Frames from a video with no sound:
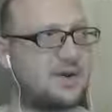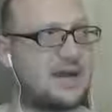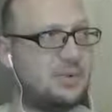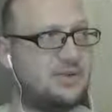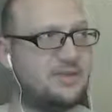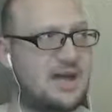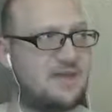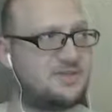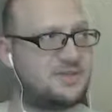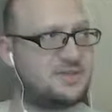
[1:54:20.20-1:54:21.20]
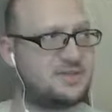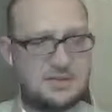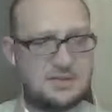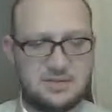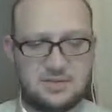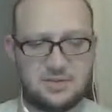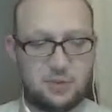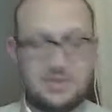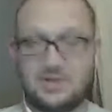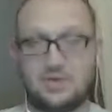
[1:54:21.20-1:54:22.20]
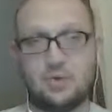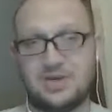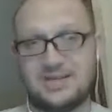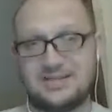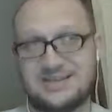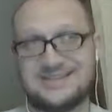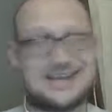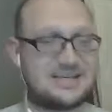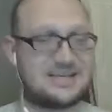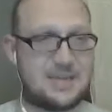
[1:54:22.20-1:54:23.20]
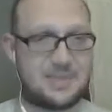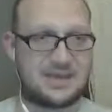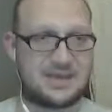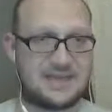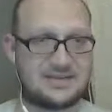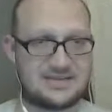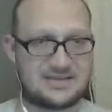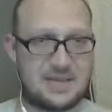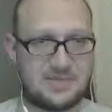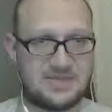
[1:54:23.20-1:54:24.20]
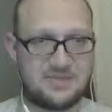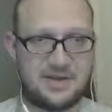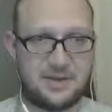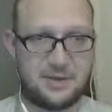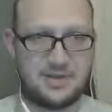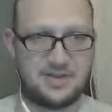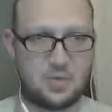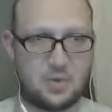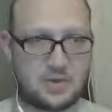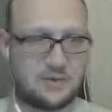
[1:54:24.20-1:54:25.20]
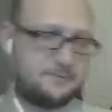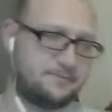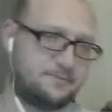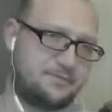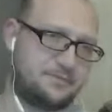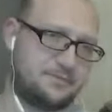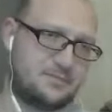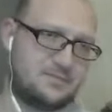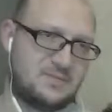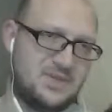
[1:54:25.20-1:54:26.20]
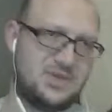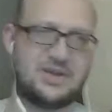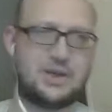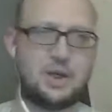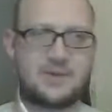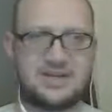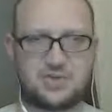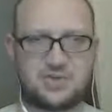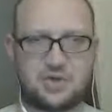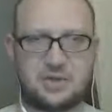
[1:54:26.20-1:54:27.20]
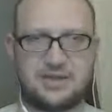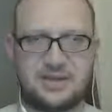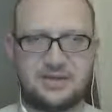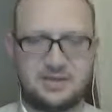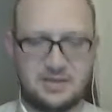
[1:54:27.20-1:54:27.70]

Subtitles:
goblin left who is not escaping and can't escape. He's pinned underneath a warg. You can hear him kind of struggling and